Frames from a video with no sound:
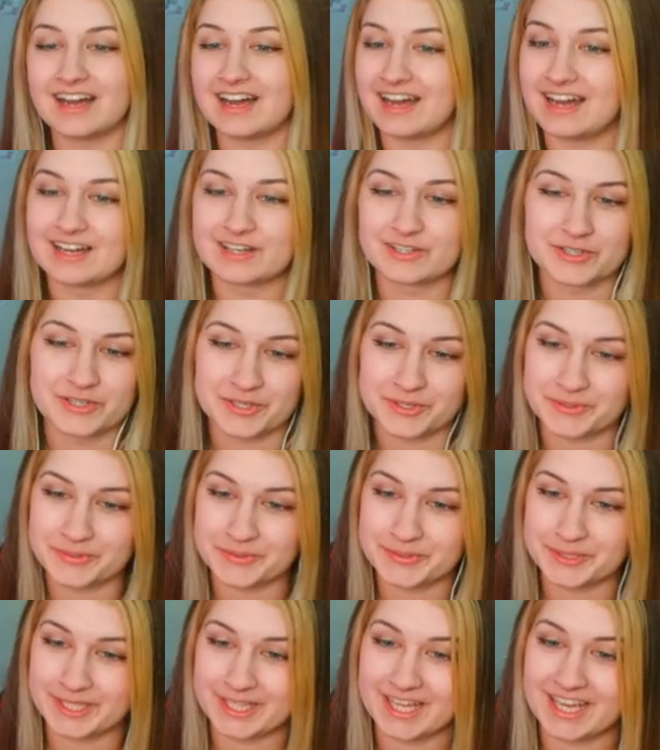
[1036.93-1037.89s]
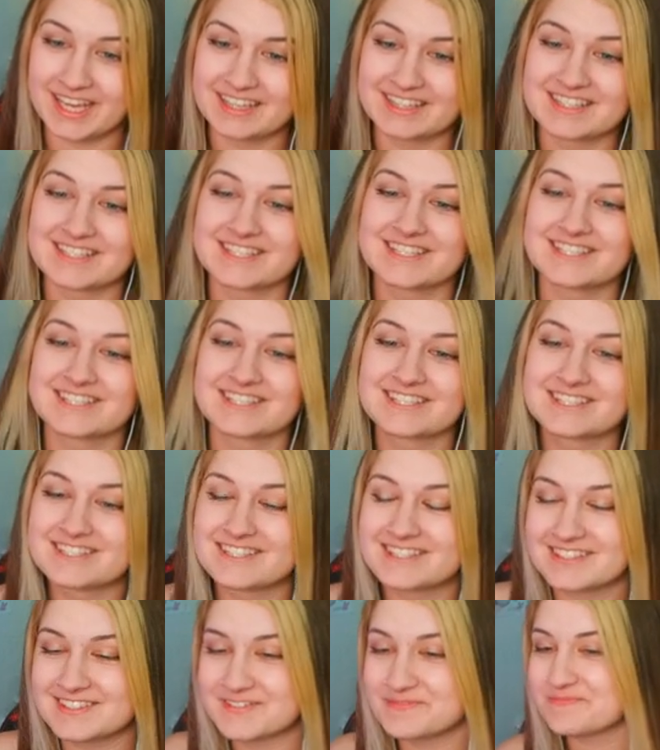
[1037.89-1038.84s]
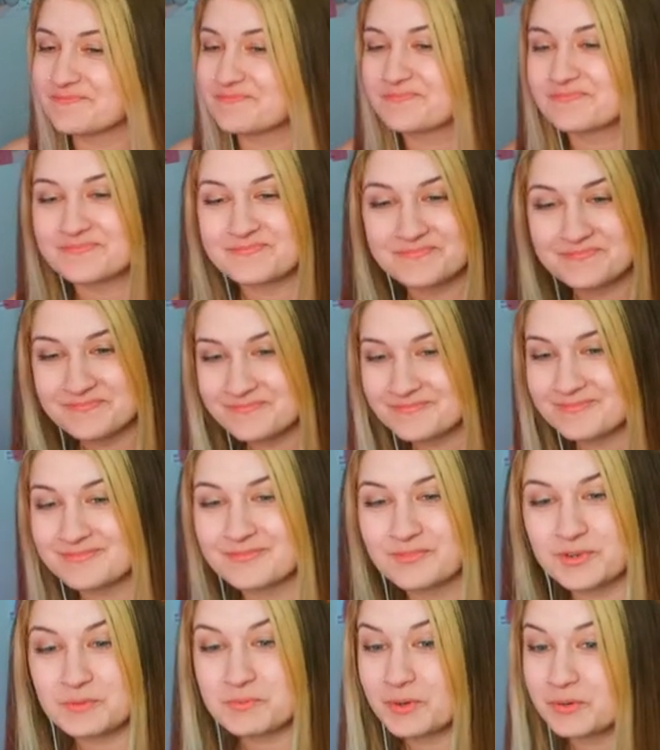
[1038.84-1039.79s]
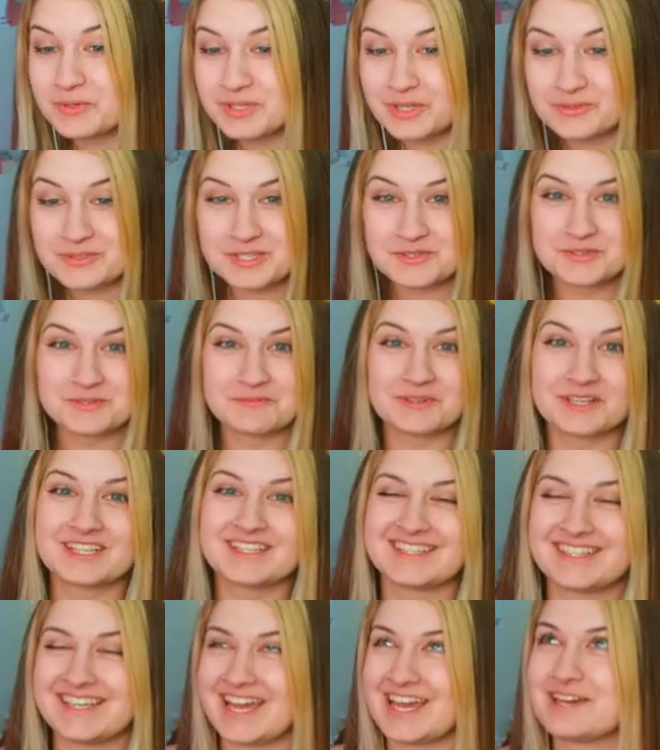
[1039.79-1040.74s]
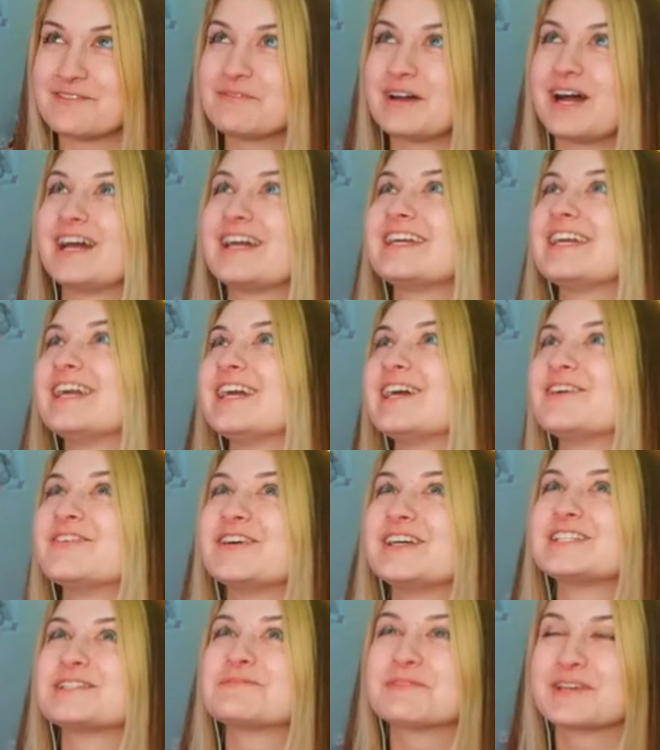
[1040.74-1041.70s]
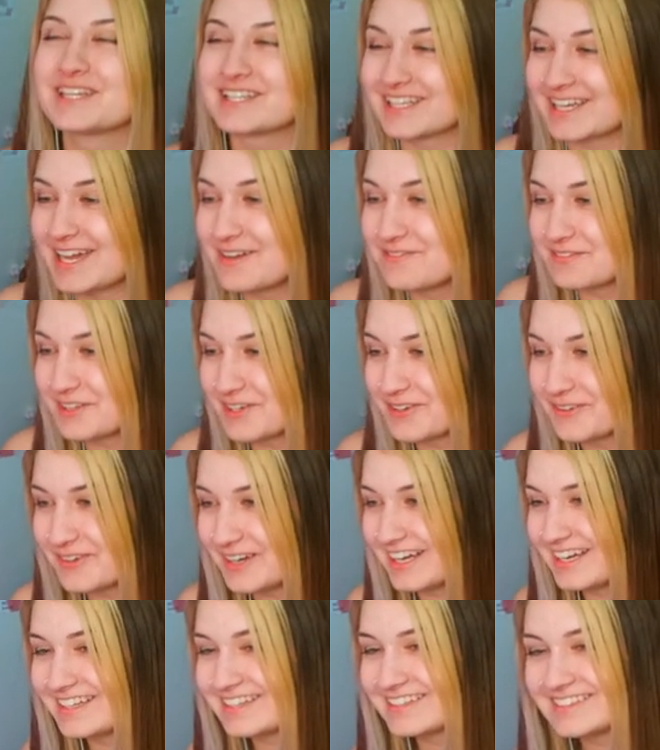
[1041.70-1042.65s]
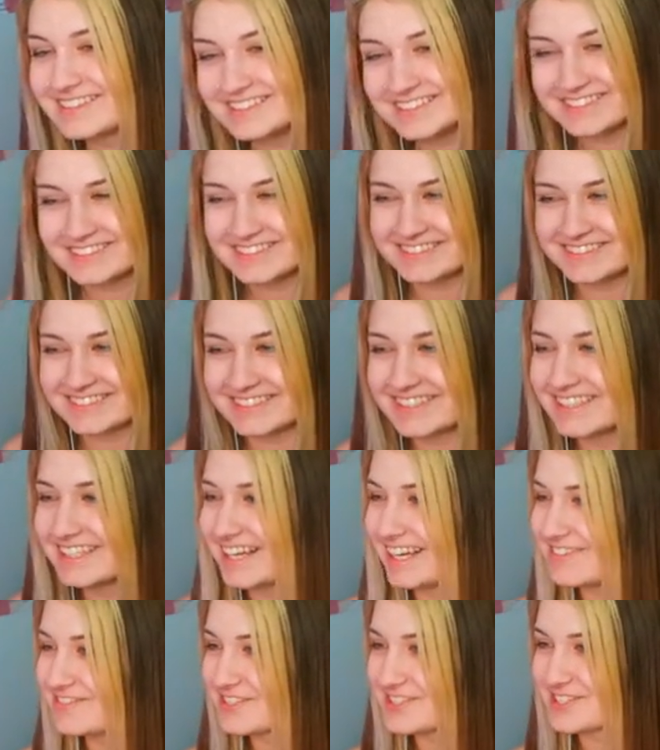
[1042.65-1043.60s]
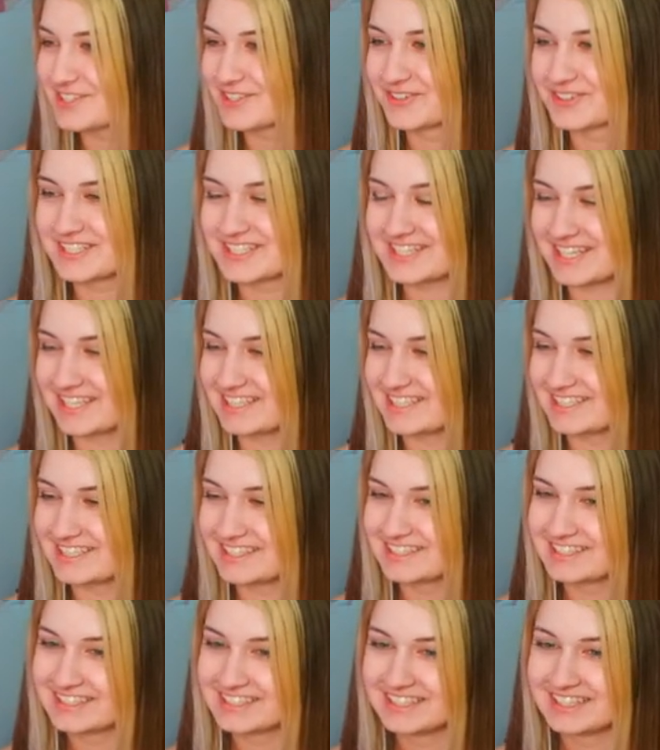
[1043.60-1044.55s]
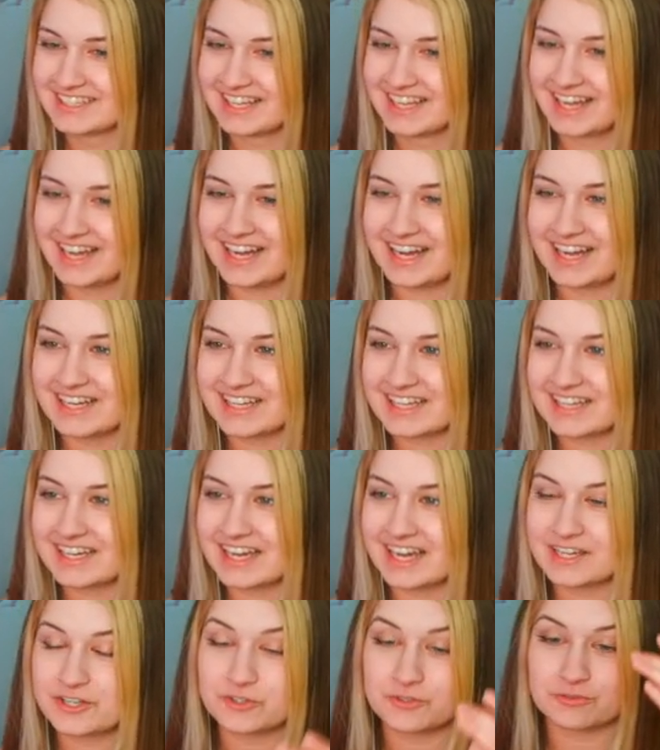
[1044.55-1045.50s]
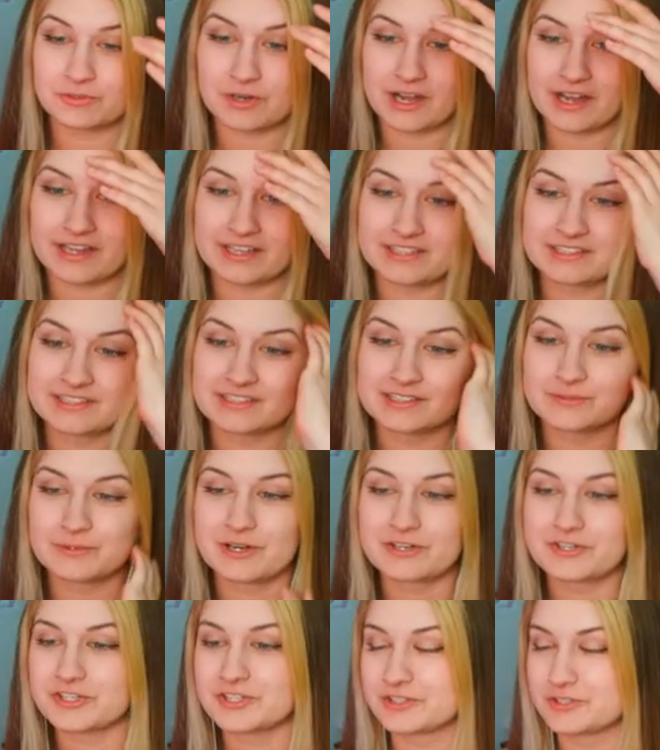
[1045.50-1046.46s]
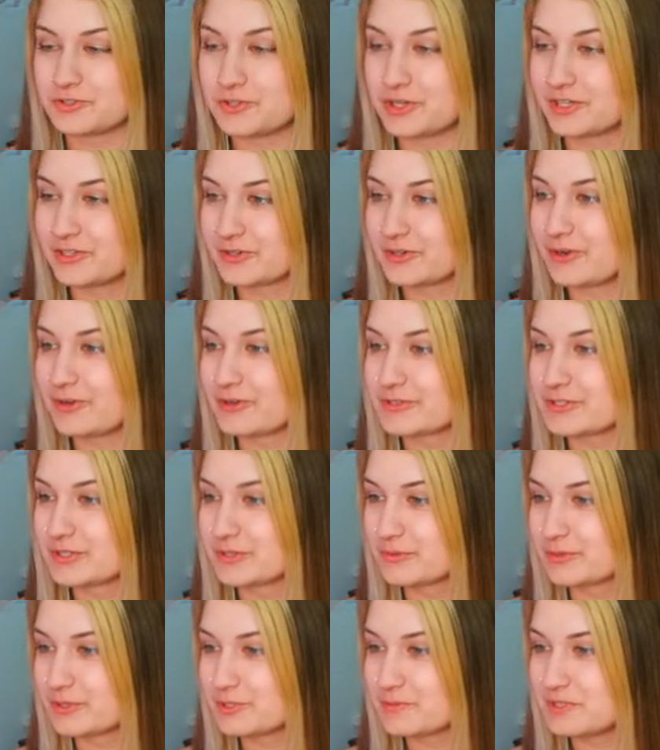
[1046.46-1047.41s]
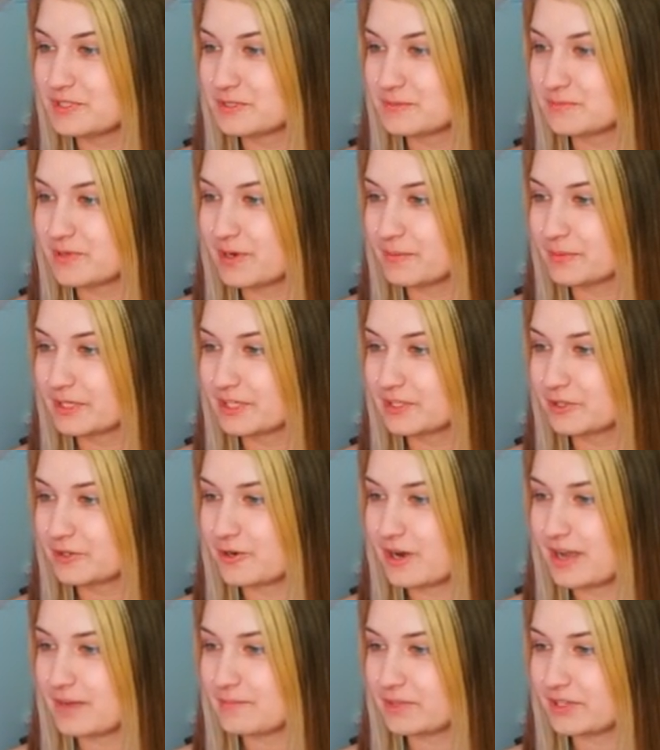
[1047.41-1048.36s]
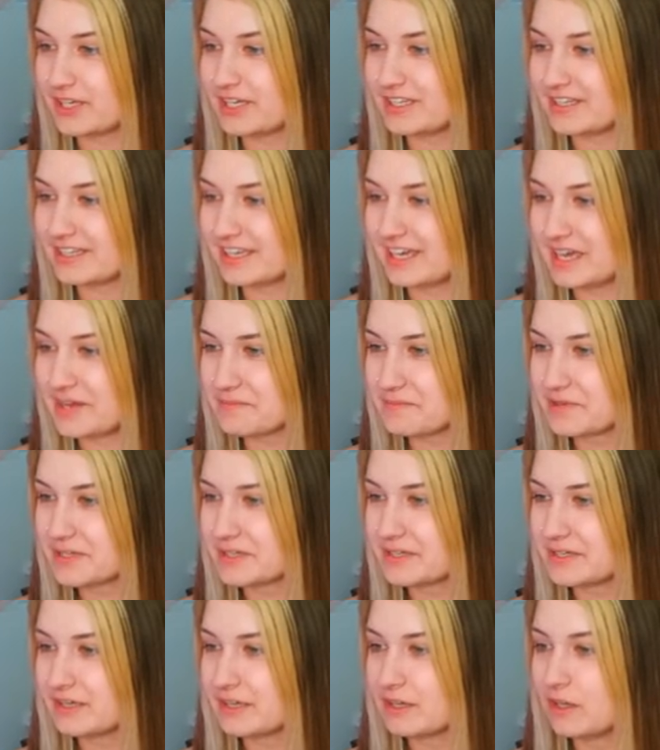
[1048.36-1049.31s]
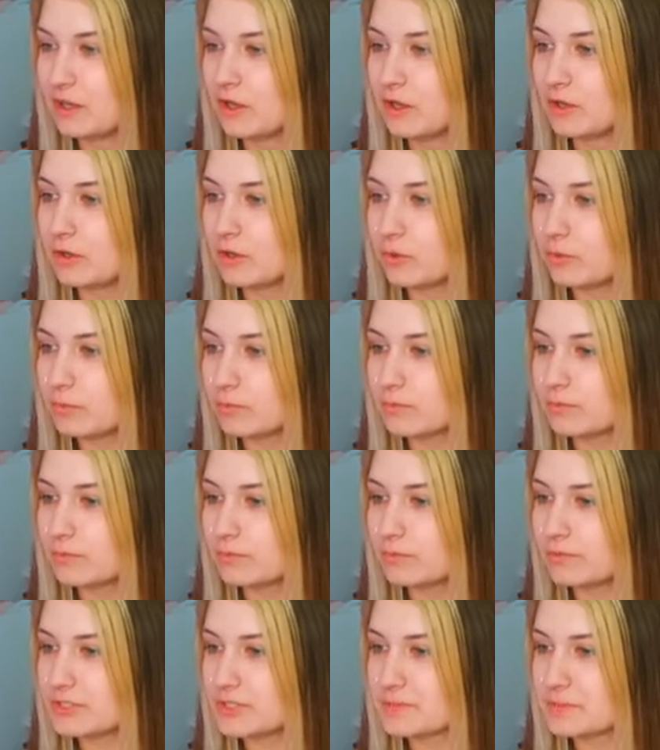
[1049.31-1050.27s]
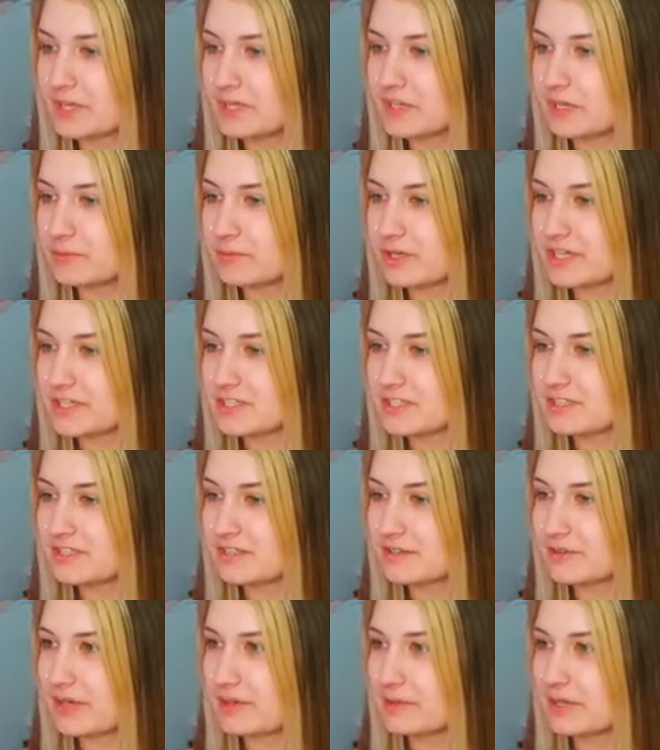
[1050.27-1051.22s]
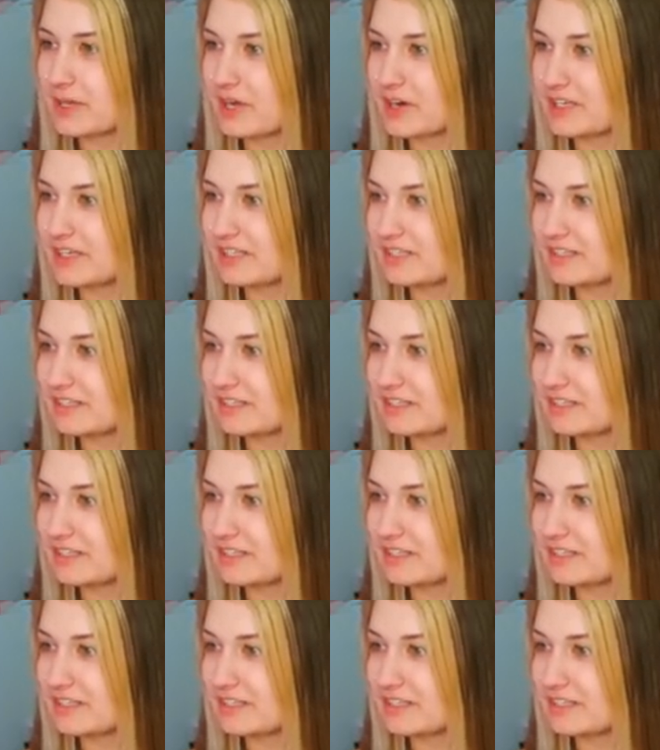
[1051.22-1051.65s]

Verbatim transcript: I don't know. This is. We won't know till we play the game. I can't wait to play the game though. I oh, I'm so excited. I I cried watching the trailer also, which means I'm probably gonna cry playing the game. Oh, what's the button I press? Okay, we got it.